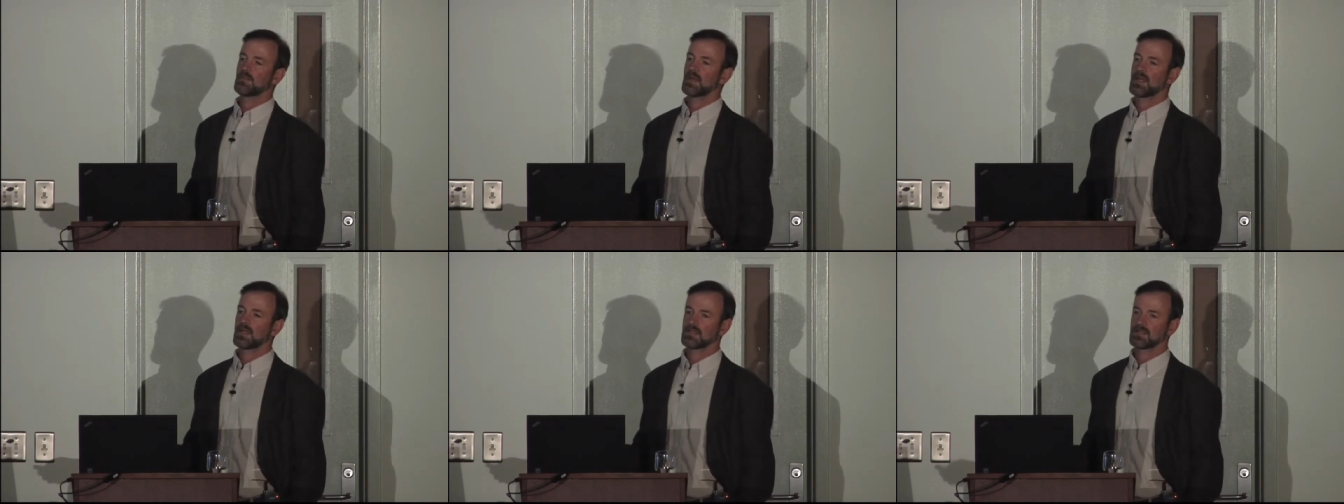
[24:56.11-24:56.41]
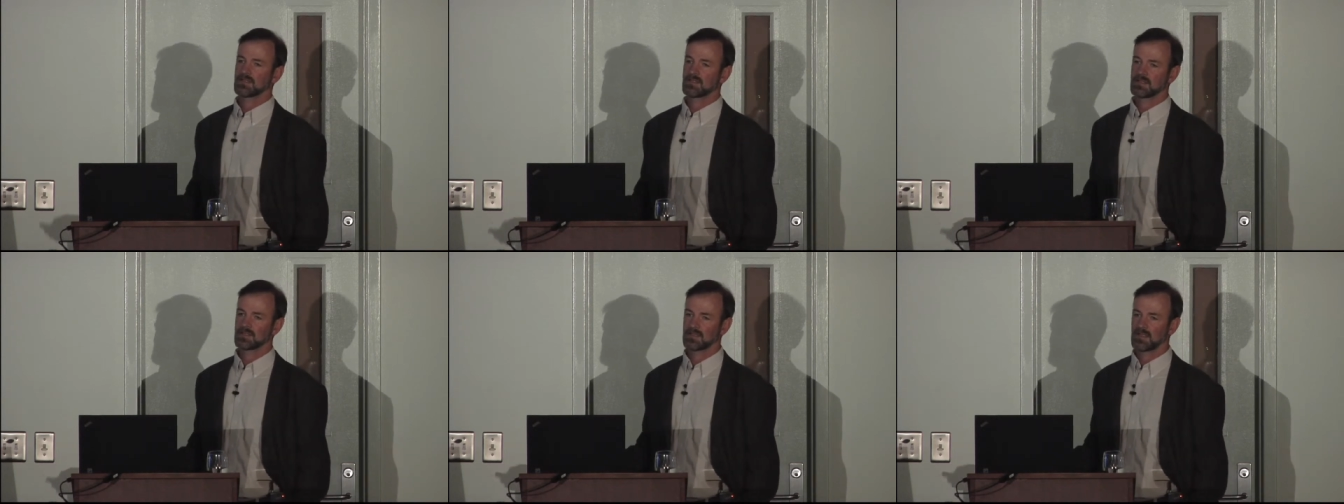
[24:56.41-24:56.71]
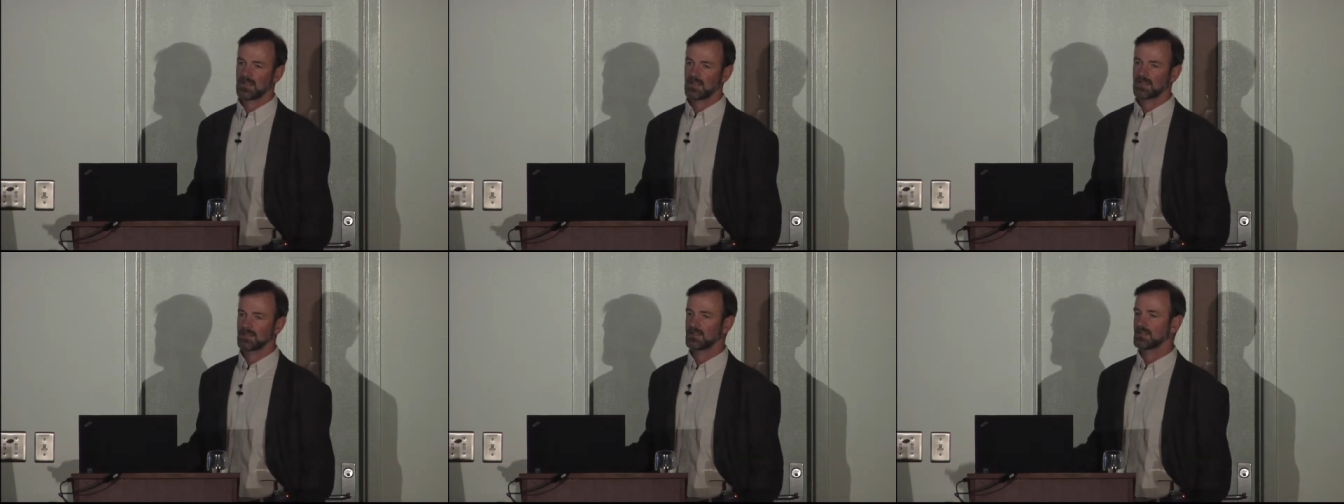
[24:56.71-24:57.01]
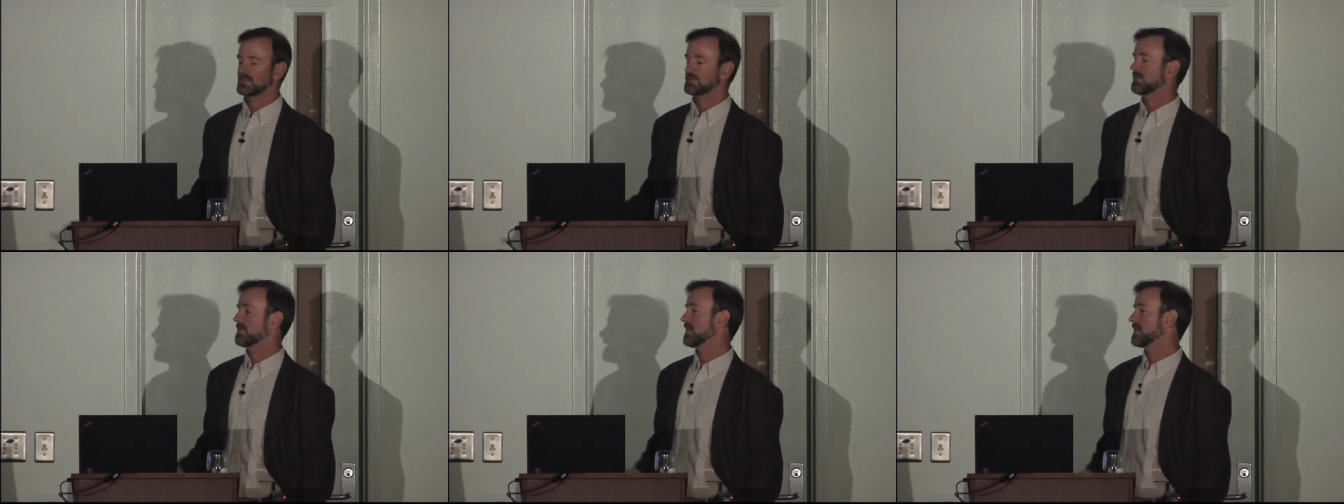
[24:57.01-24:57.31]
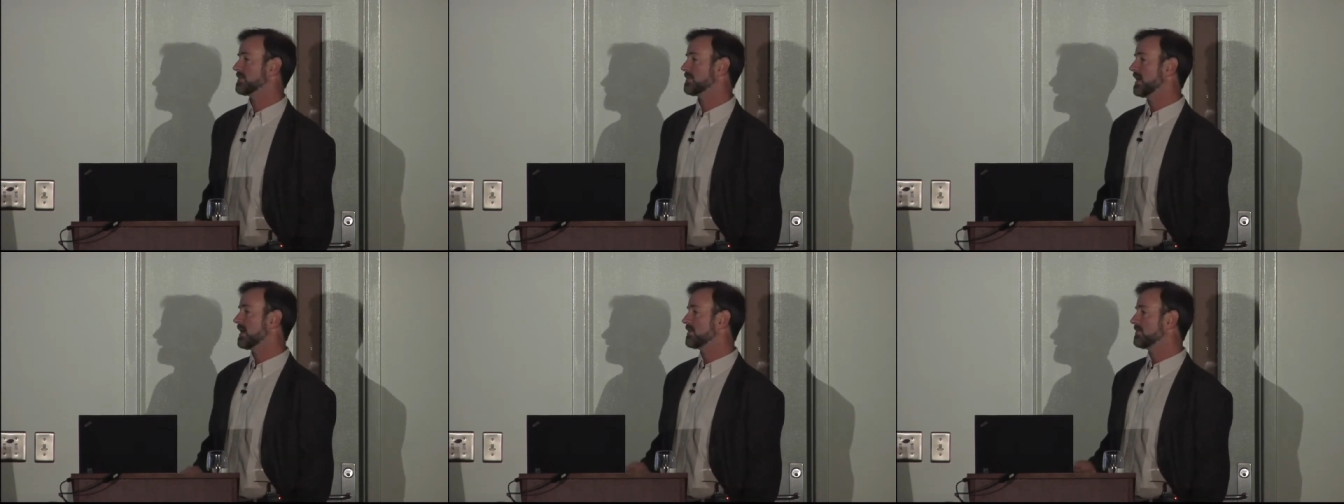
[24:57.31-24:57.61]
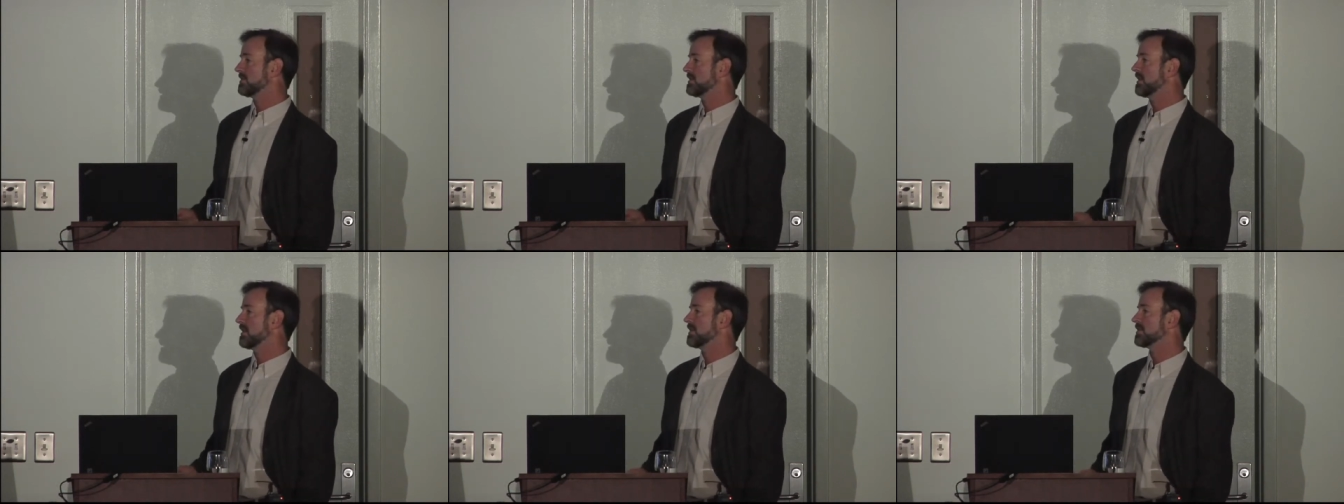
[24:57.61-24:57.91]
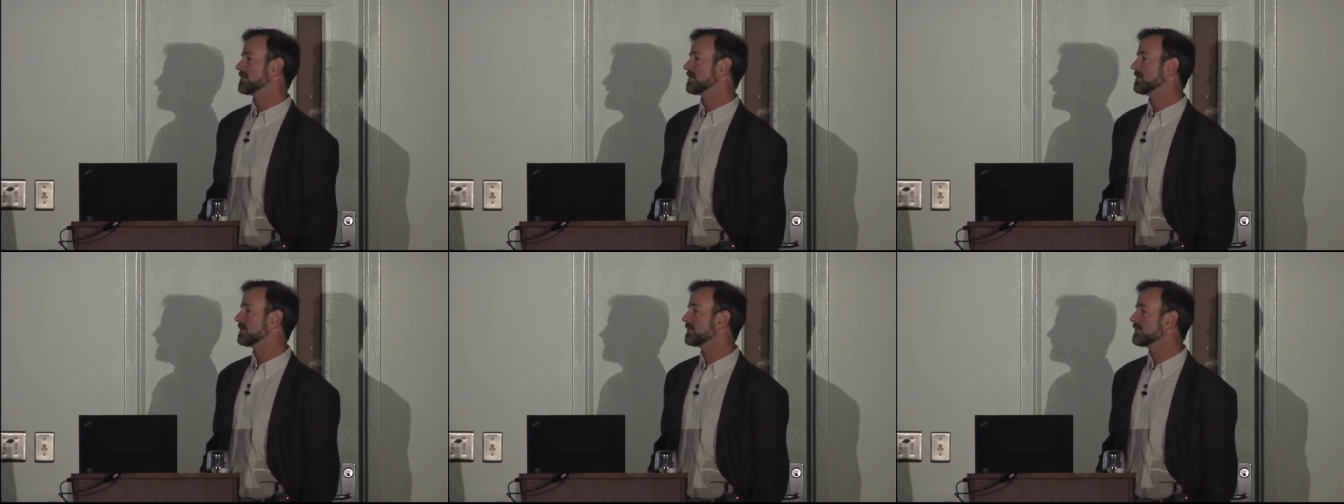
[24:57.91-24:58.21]
manage this land in a transboundary
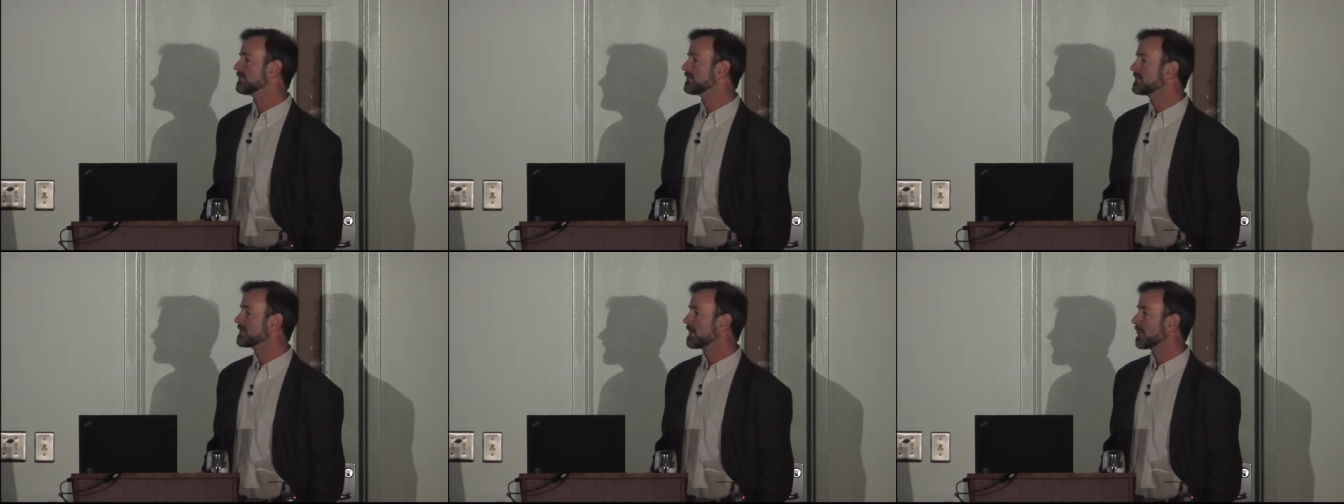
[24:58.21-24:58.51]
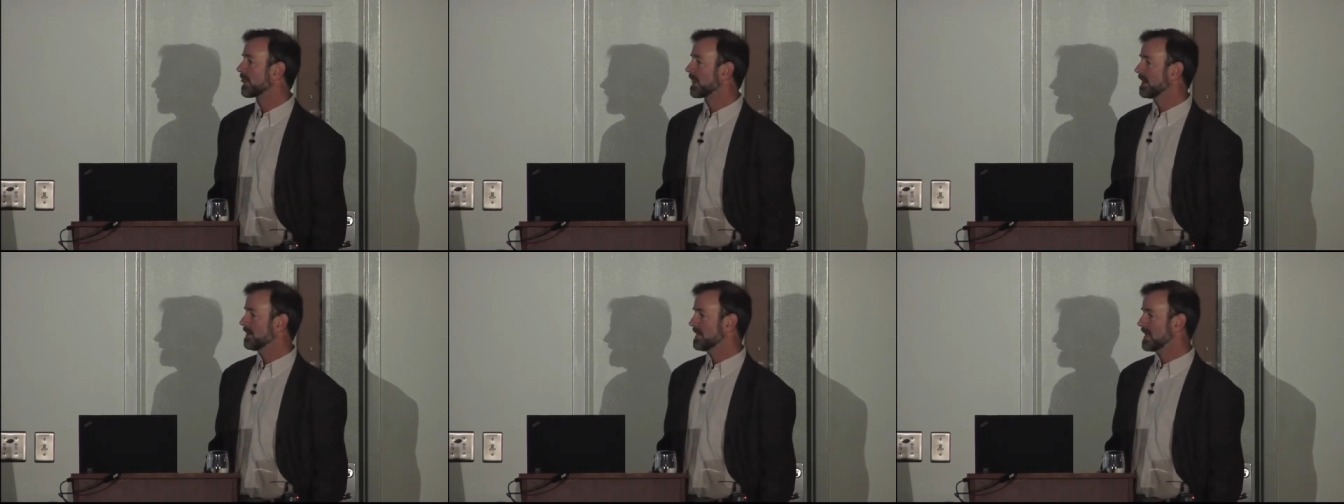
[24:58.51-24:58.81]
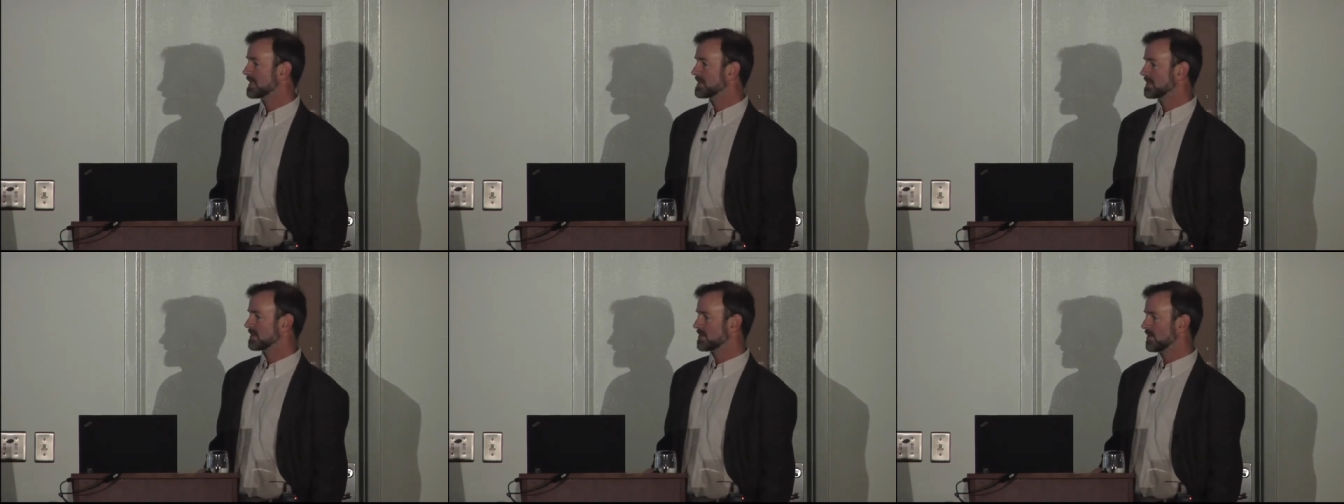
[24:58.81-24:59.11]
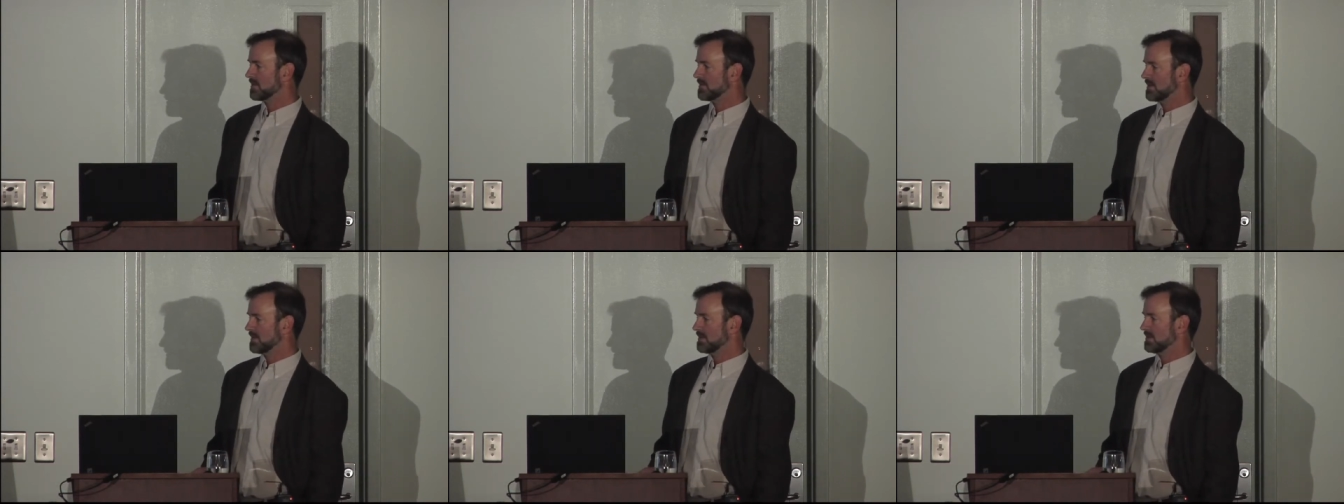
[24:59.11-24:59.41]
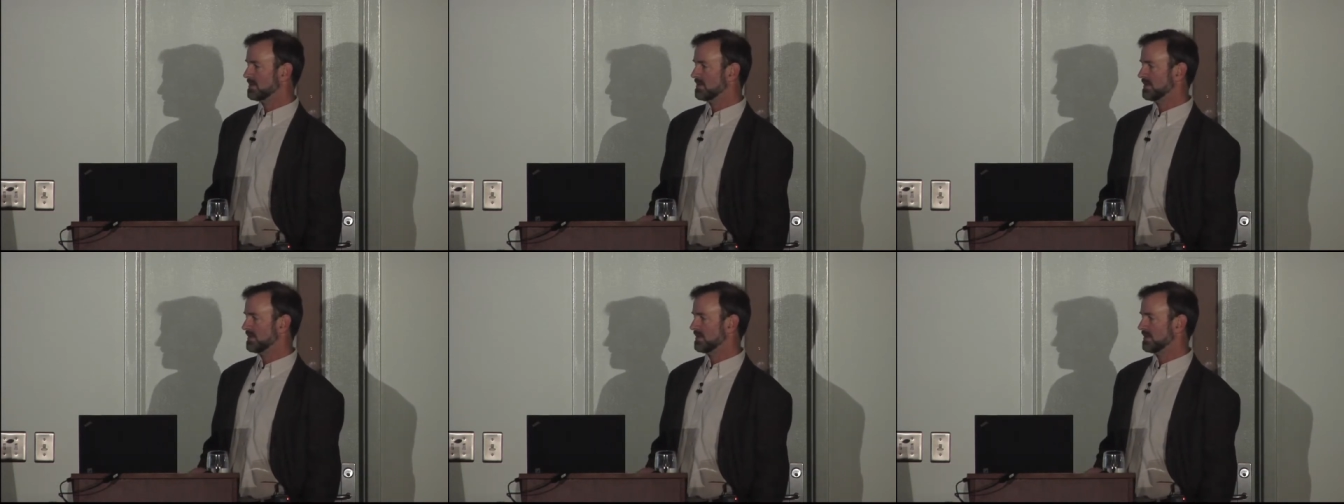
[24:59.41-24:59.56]
nature. And that started in